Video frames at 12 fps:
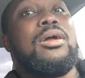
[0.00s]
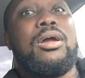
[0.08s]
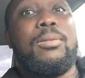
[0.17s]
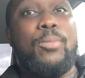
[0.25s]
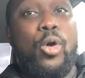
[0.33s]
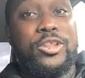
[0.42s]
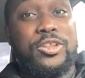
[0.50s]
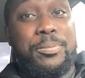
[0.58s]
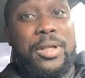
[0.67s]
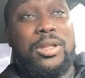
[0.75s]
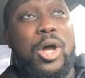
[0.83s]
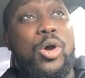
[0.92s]
Moses
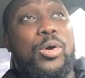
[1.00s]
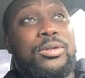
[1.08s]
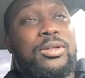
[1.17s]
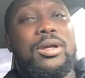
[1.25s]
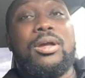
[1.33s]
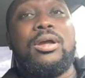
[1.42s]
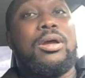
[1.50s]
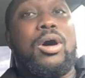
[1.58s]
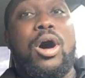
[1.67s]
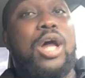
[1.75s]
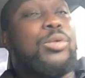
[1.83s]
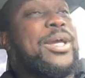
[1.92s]
Malone,
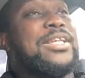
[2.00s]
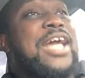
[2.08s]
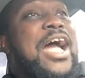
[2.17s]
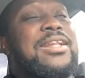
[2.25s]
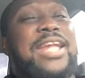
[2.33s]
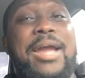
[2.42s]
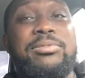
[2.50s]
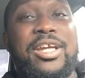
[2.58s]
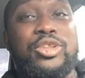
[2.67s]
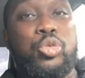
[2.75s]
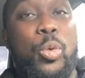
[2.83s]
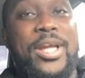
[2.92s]
all the way down damn near
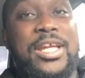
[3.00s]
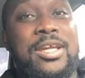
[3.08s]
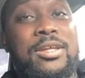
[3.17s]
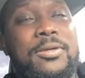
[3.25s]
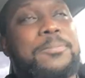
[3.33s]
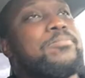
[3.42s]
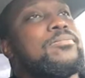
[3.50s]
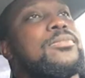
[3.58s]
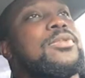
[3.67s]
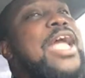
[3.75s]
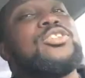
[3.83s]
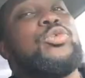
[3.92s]
20?
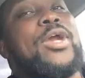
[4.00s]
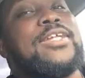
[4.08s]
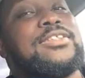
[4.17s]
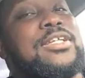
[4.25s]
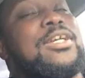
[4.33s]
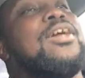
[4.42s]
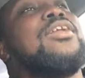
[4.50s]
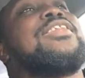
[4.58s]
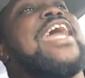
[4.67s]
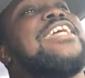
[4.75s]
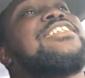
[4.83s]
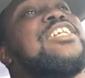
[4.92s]
That's crazy.
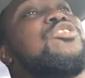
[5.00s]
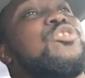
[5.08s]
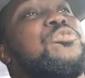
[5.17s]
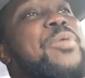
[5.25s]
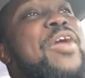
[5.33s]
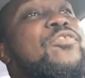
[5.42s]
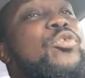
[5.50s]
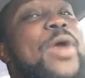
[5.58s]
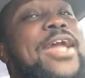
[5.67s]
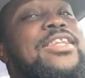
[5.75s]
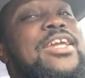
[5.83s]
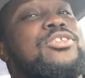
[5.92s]
That's disrespectful
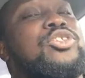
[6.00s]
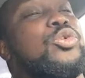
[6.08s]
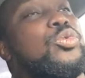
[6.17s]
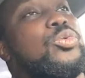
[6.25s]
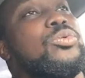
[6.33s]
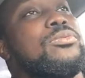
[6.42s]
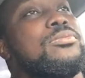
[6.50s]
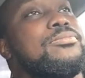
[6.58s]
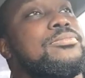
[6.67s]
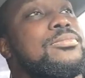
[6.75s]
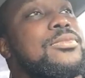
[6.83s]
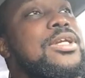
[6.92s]
right there too.
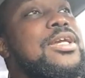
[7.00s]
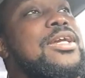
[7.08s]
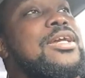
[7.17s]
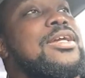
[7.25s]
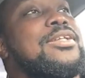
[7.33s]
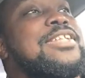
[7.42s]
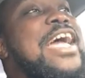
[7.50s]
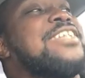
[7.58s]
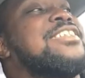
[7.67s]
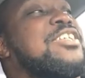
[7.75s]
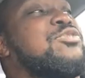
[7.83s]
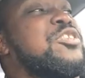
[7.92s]
That's
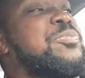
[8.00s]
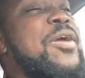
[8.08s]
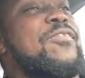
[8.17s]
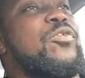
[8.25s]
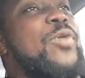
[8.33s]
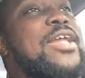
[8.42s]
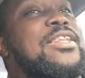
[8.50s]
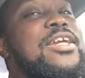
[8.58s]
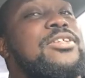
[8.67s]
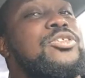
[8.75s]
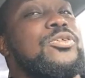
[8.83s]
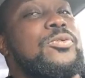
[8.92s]
disrespectful right there
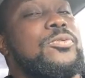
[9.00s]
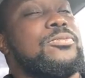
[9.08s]
too.